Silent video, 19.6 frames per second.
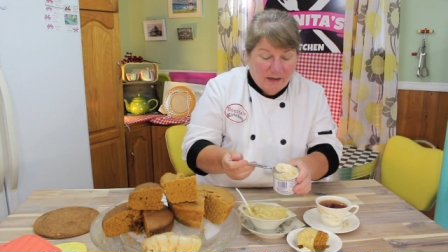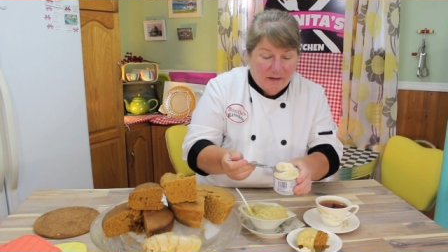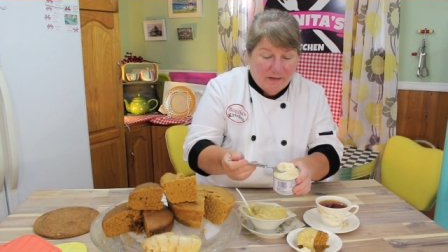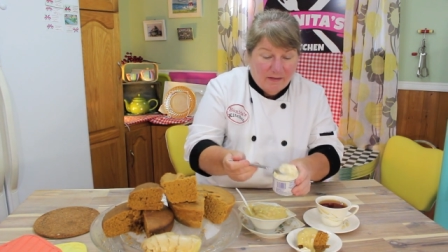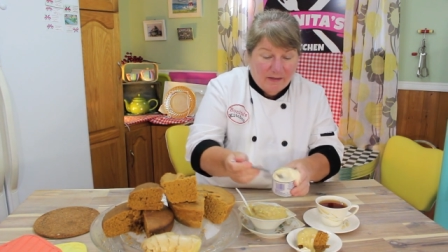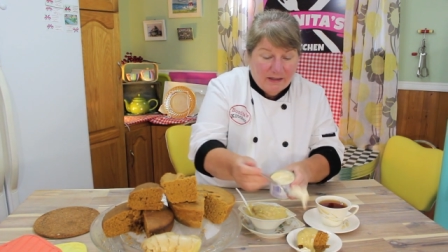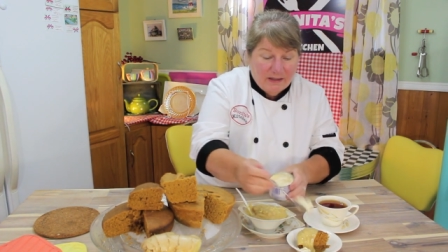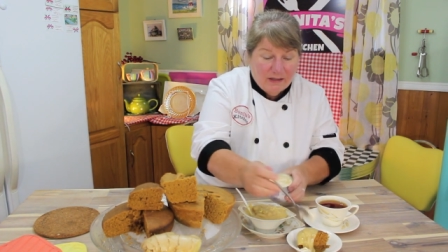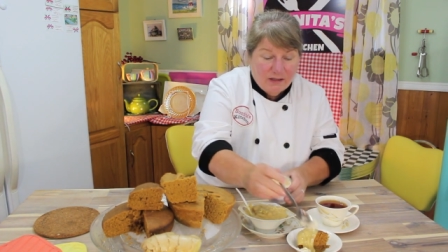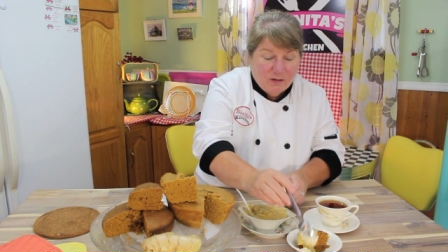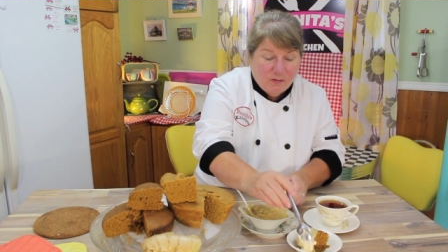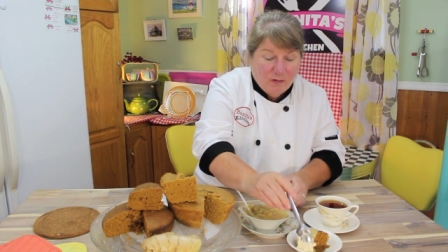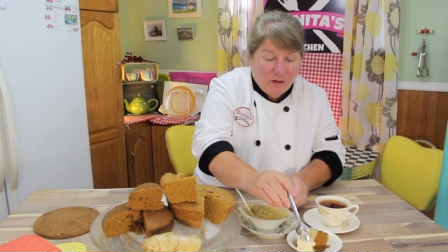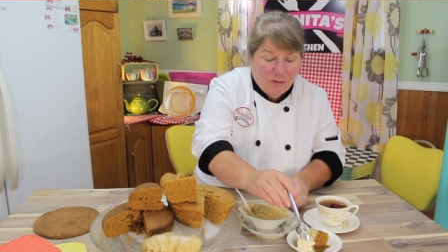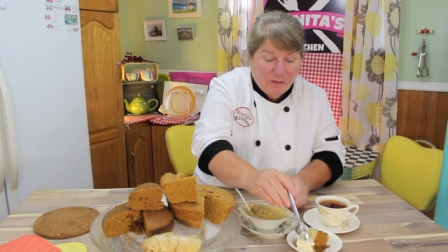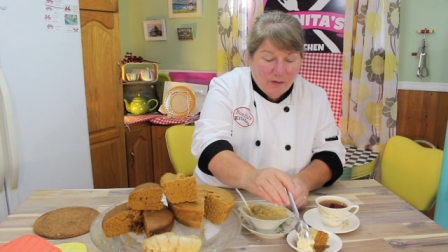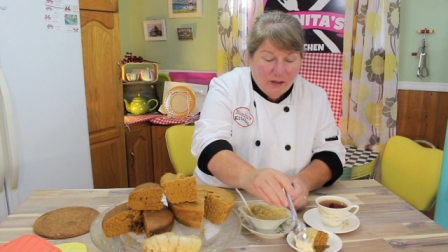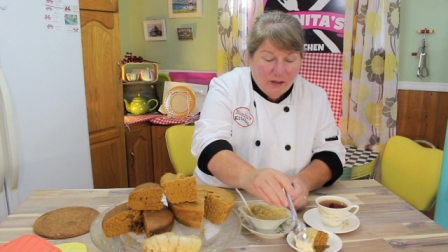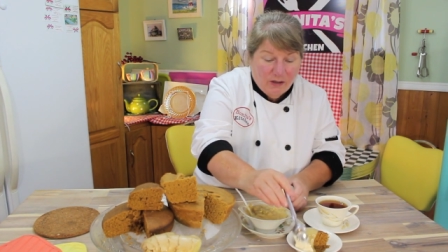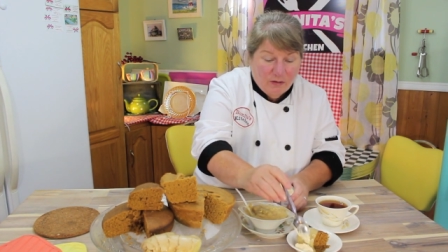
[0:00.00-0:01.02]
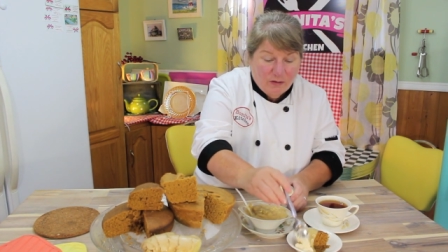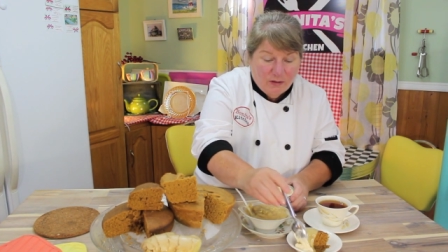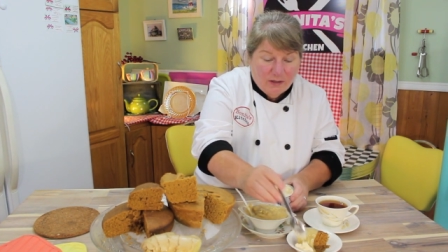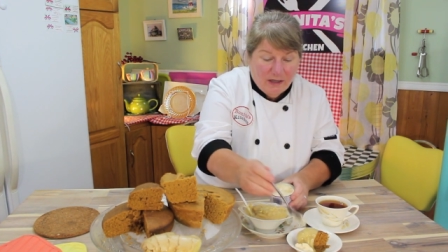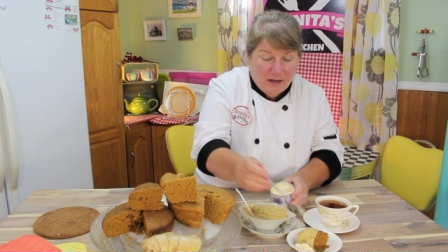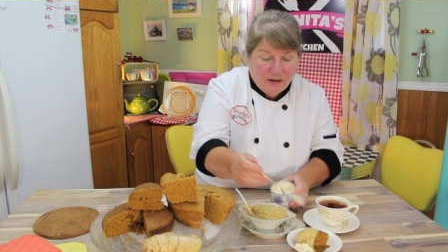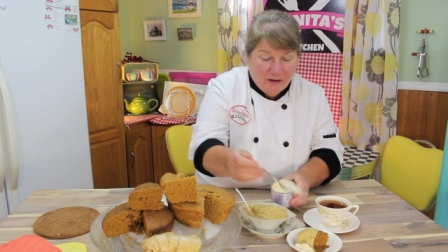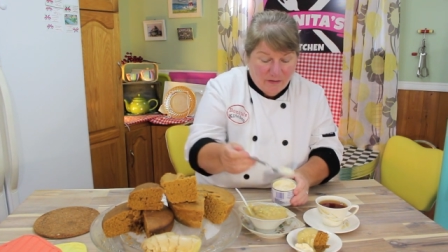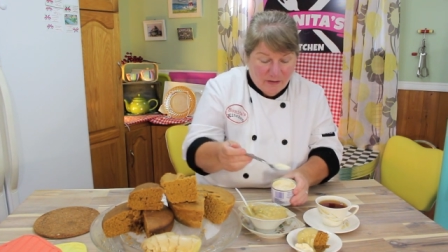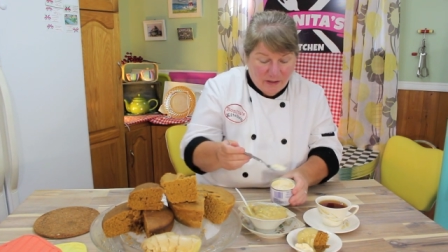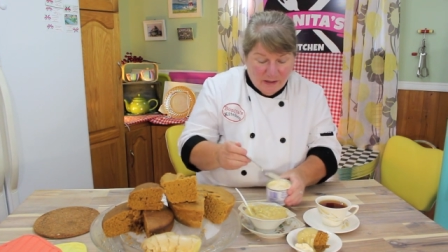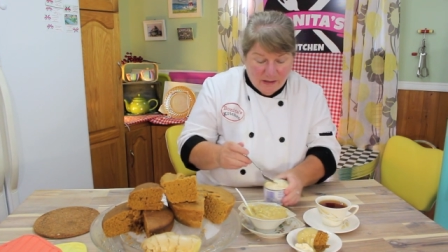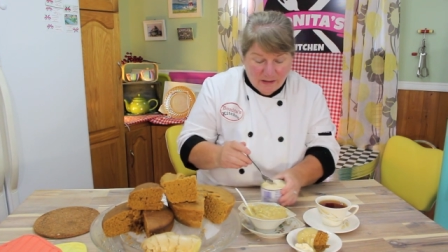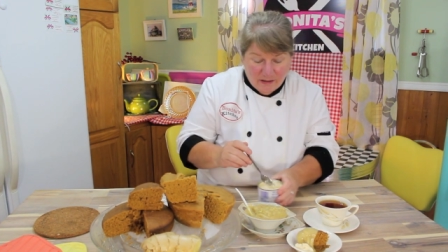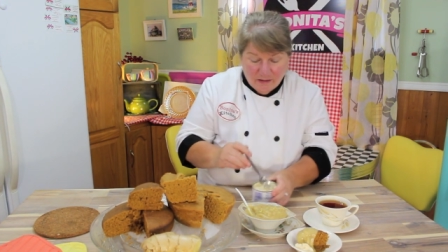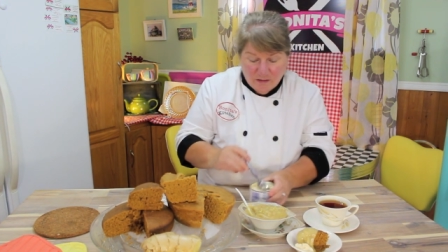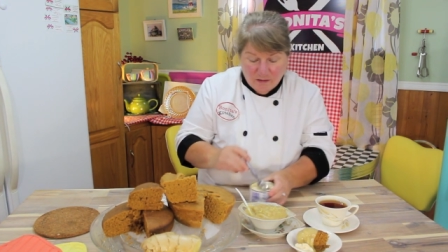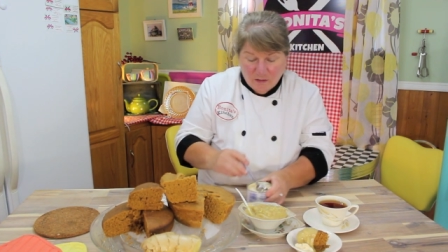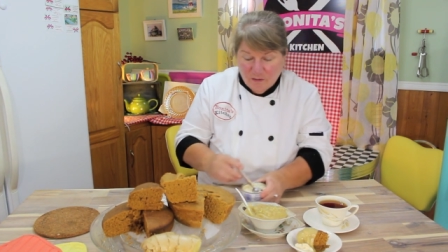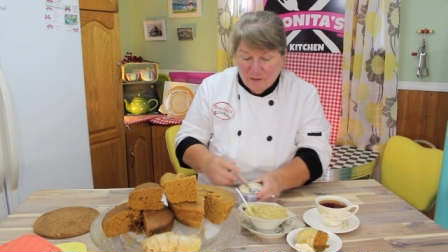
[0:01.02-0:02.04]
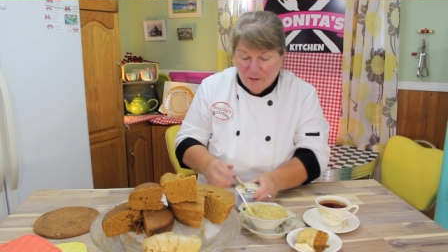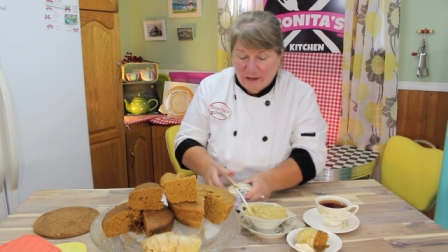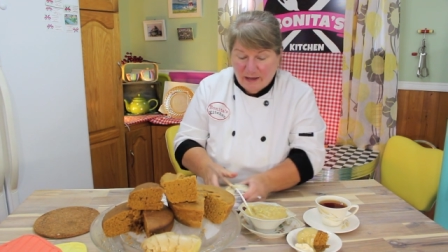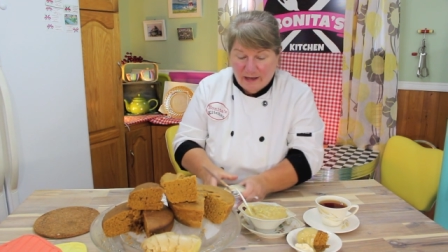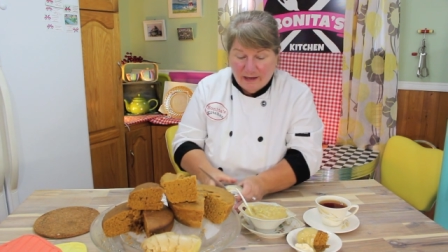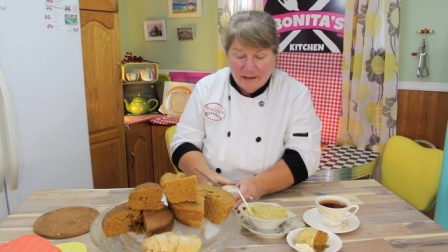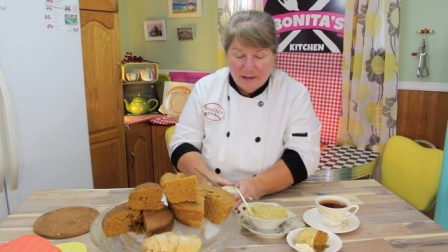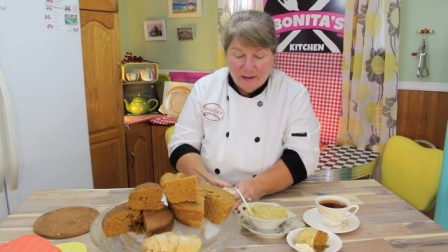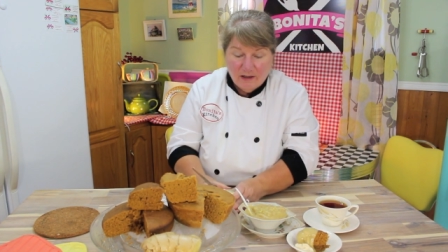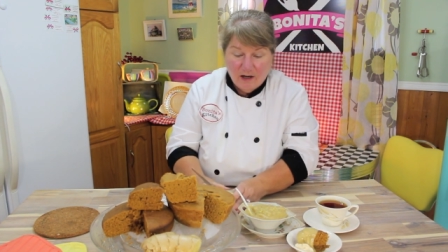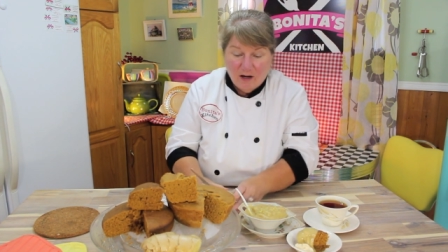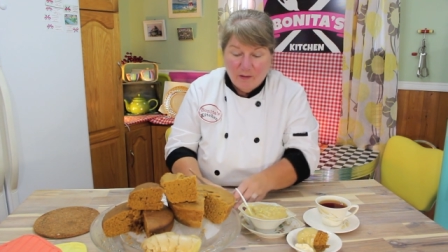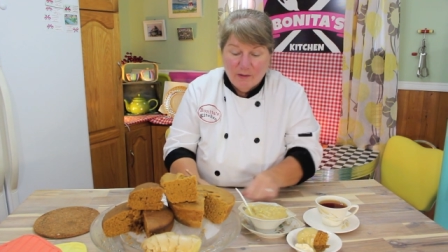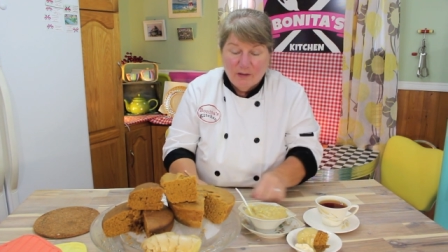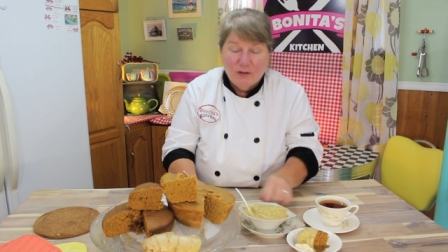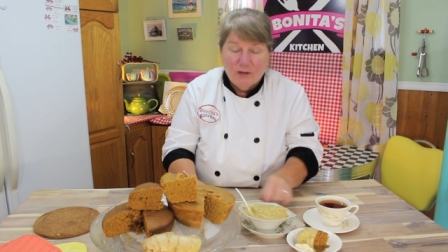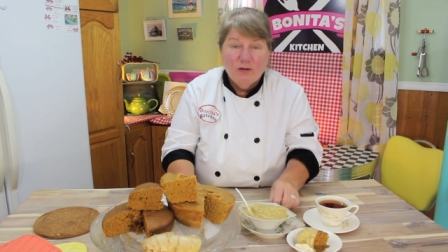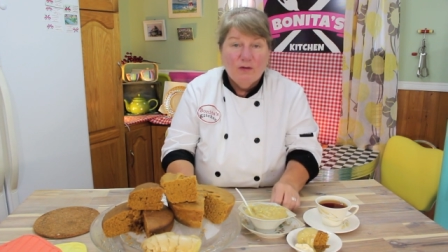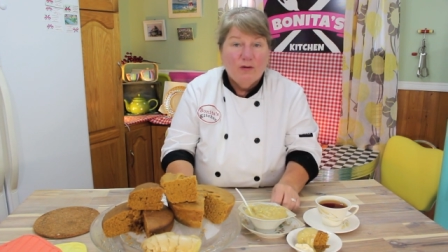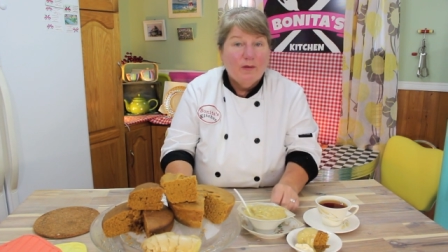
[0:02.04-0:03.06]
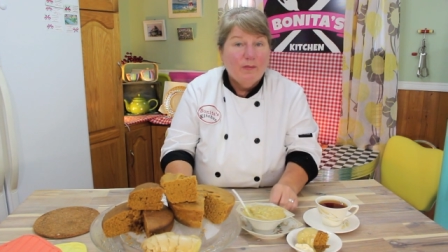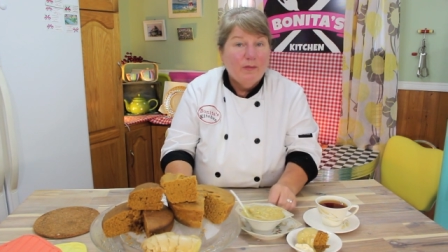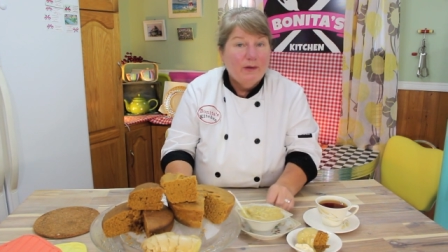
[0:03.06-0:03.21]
This is what we use here in Newfoundland and Labrador,